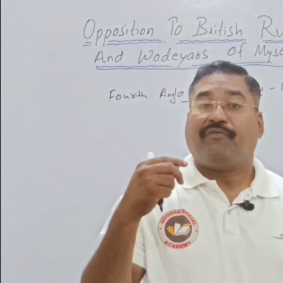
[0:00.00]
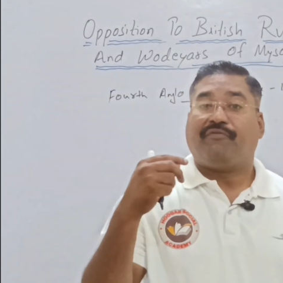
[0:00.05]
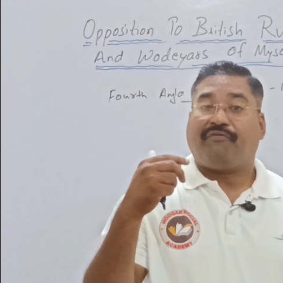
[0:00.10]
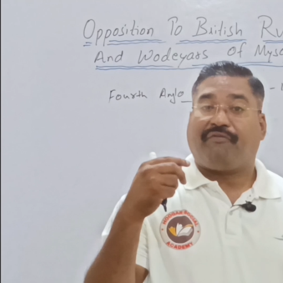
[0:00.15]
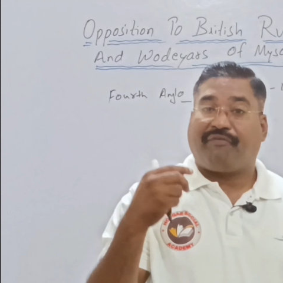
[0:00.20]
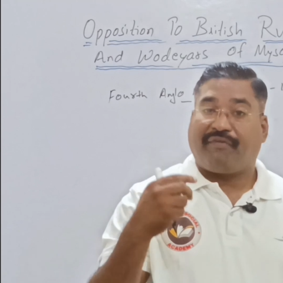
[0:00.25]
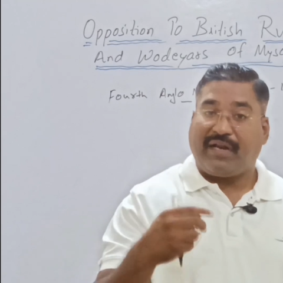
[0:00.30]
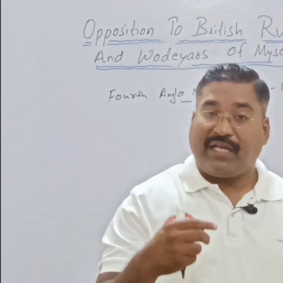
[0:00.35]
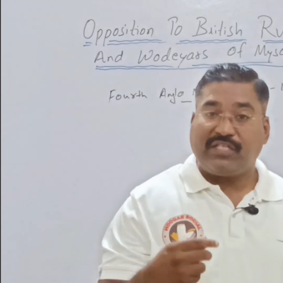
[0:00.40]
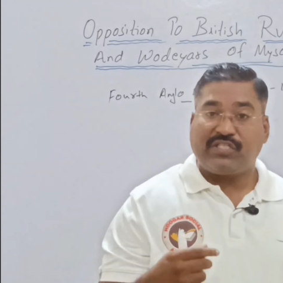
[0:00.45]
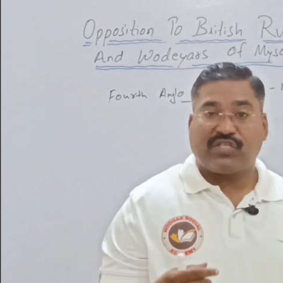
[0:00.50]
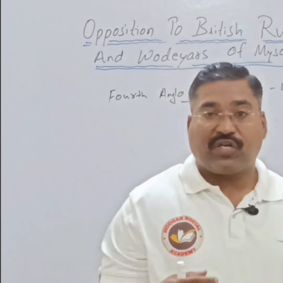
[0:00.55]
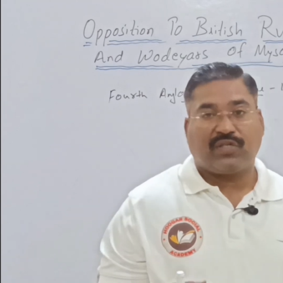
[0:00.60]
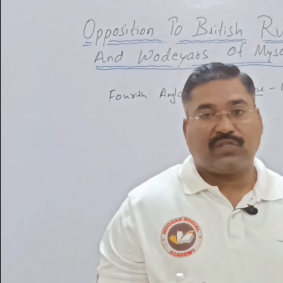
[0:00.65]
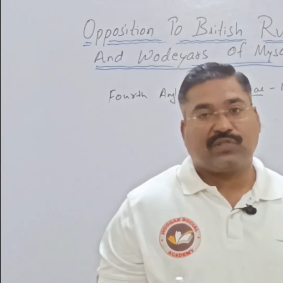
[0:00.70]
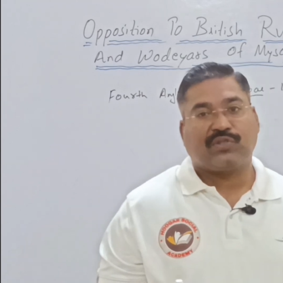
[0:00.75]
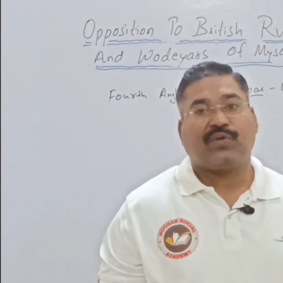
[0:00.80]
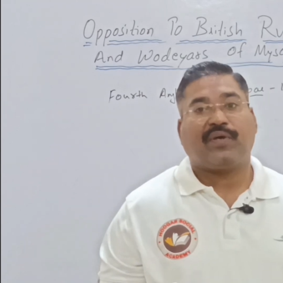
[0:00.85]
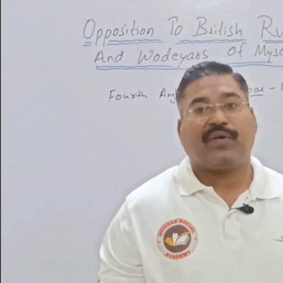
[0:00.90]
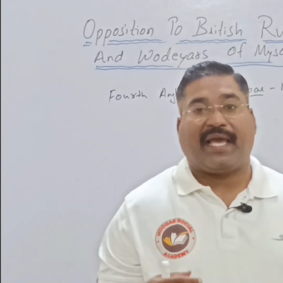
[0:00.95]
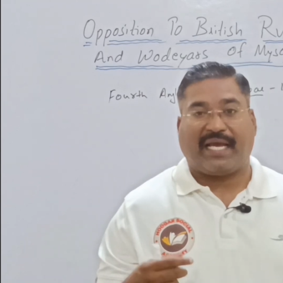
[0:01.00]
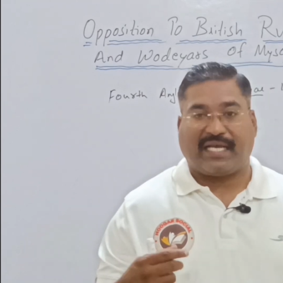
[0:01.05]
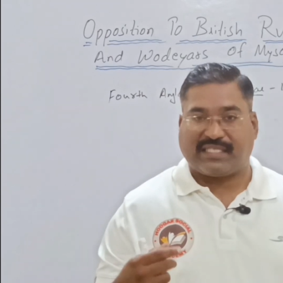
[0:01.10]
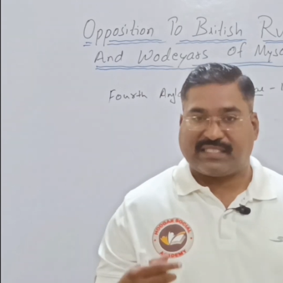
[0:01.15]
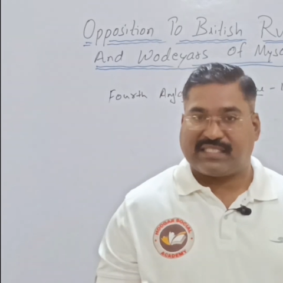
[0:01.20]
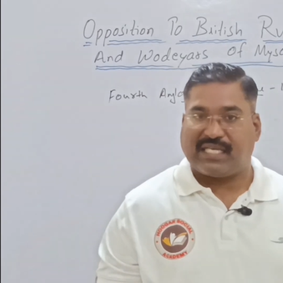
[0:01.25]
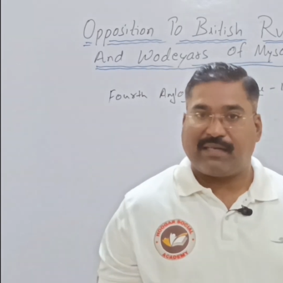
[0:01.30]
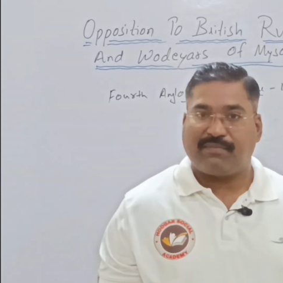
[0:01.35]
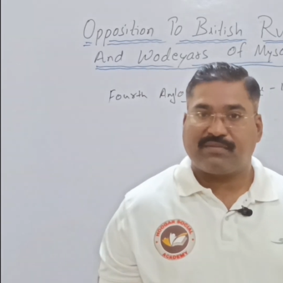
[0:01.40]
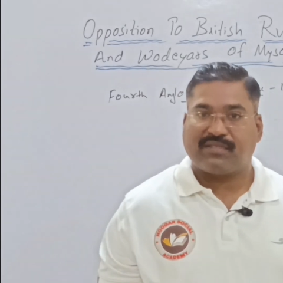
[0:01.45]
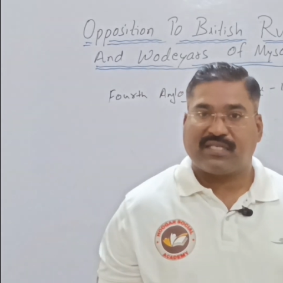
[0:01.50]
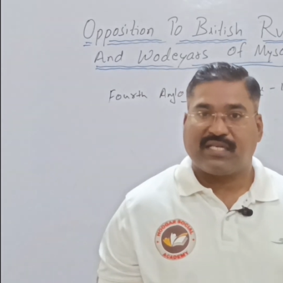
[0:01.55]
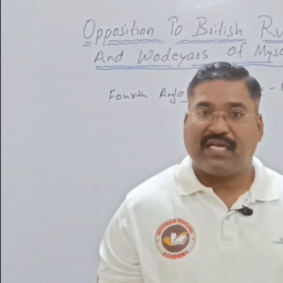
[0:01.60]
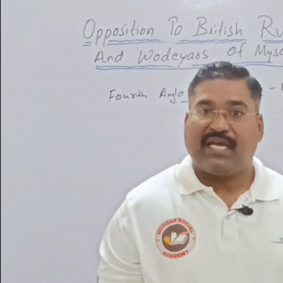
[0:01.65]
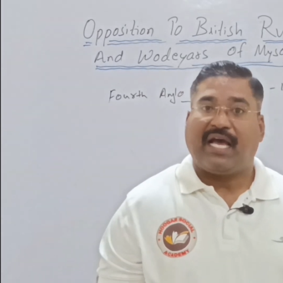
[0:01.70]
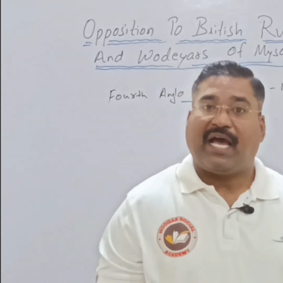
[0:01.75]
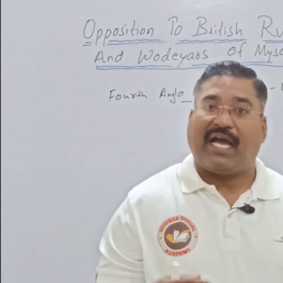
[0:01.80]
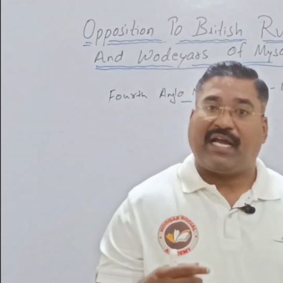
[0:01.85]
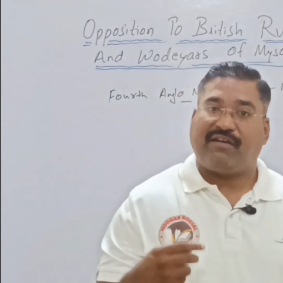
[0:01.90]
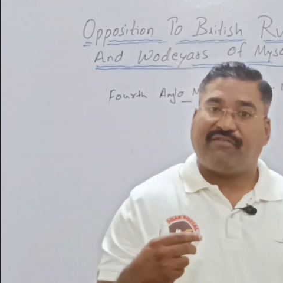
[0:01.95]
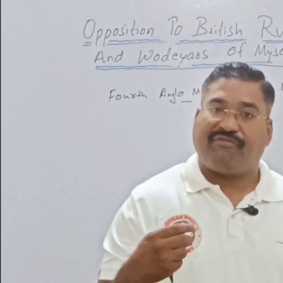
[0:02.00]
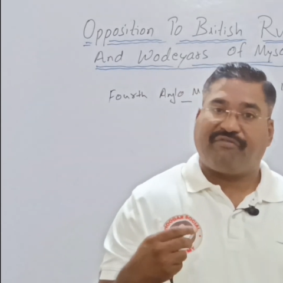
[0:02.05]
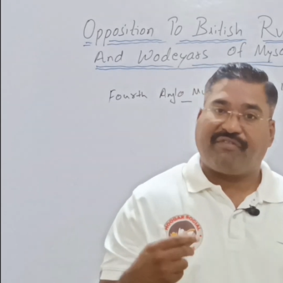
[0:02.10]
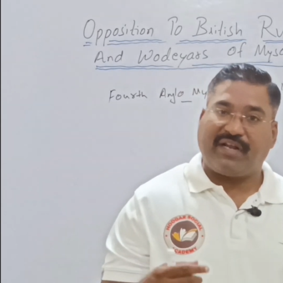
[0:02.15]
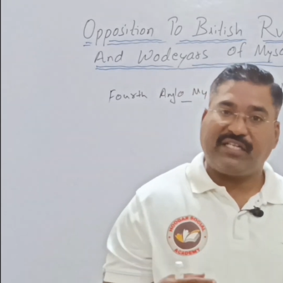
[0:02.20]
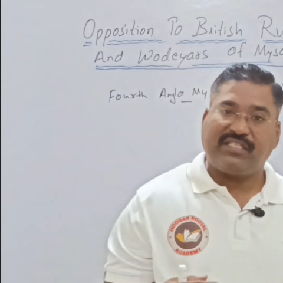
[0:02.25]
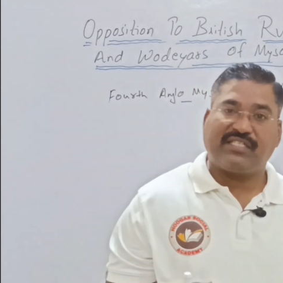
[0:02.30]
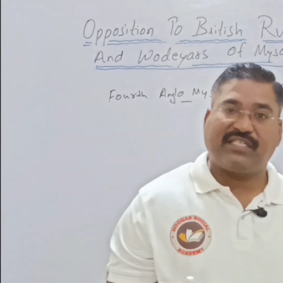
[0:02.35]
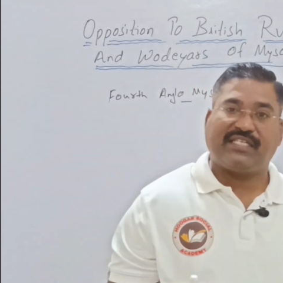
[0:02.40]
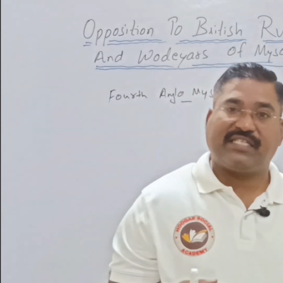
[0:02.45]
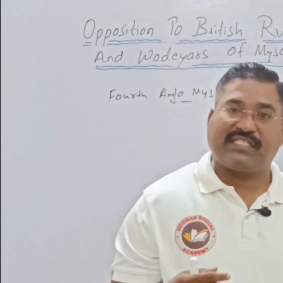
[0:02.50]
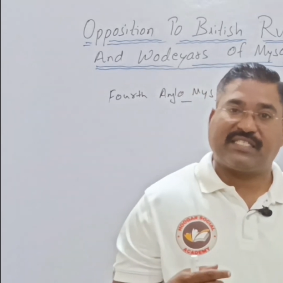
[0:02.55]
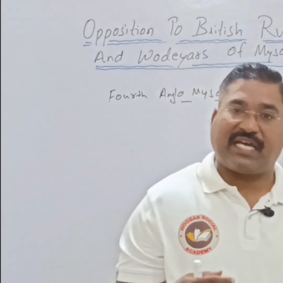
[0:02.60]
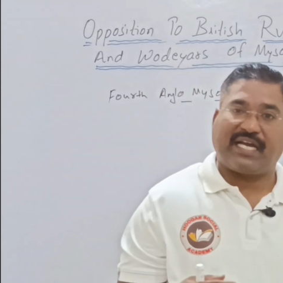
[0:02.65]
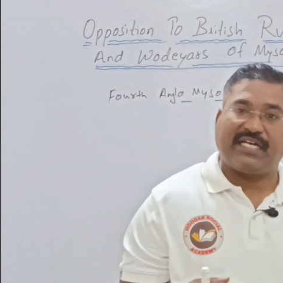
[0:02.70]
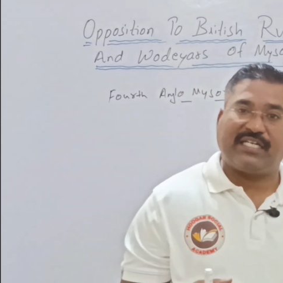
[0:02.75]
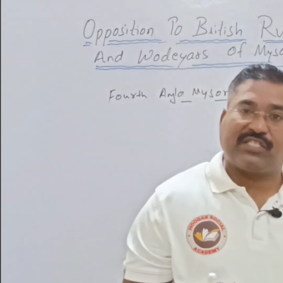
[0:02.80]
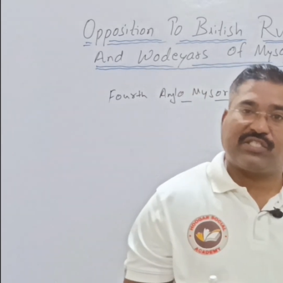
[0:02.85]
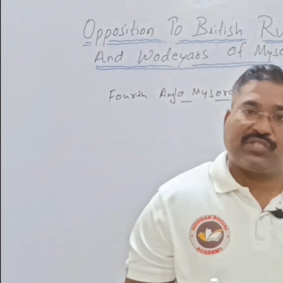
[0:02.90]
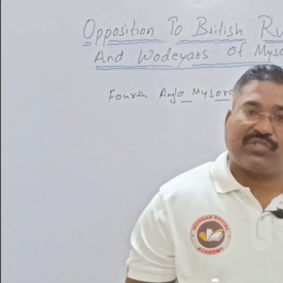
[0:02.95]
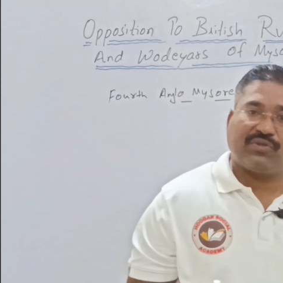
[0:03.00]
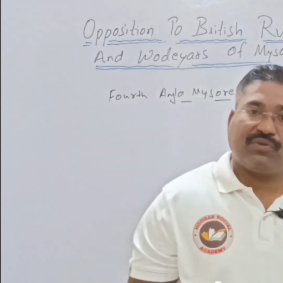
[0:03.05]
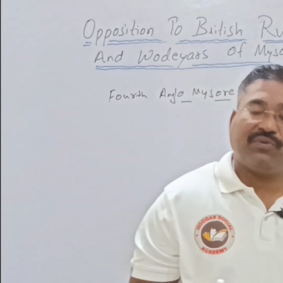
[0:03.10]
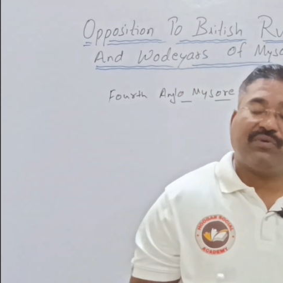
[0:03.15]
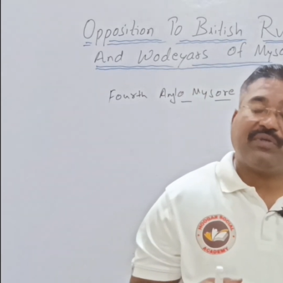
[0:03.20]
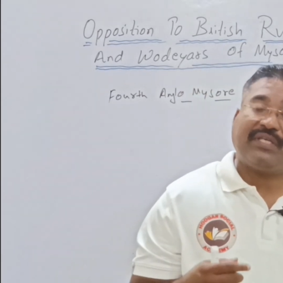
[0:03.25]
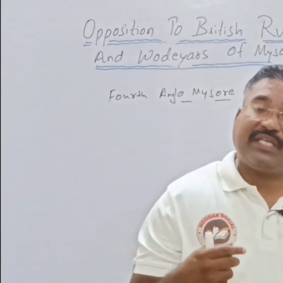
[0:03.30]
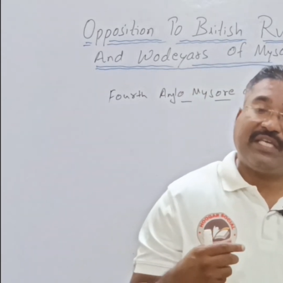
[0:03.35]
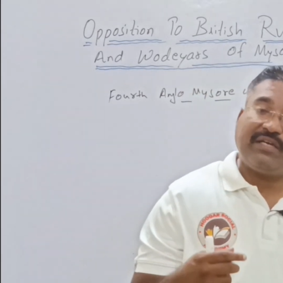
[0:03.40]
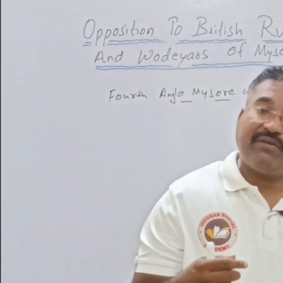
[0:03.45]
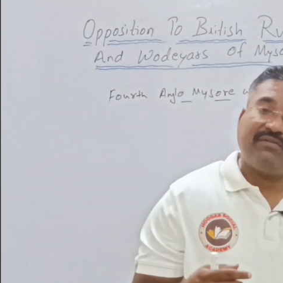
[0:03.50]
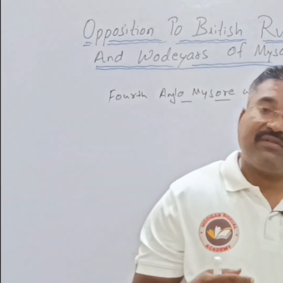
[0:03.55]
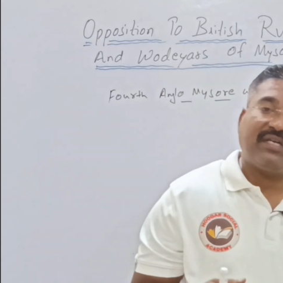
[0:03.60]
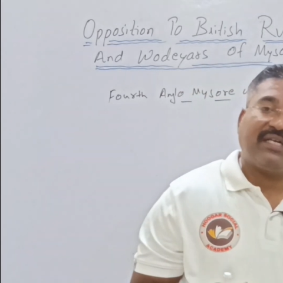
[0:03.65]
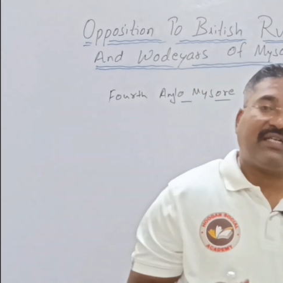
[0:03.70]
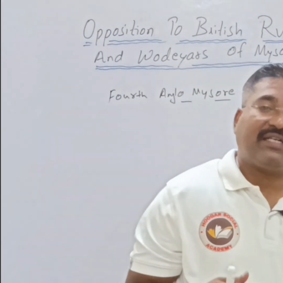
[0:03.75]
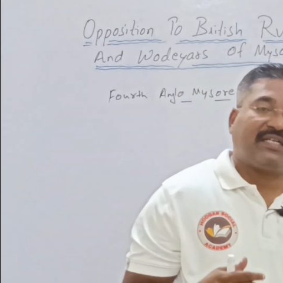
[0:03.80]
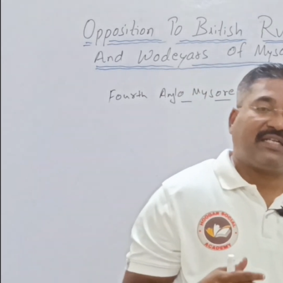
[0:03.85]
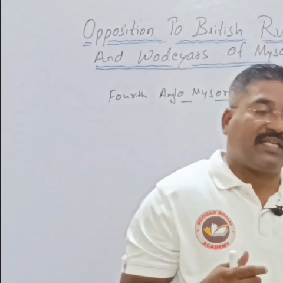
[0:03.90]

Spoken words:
French also accepts, and French decides to give the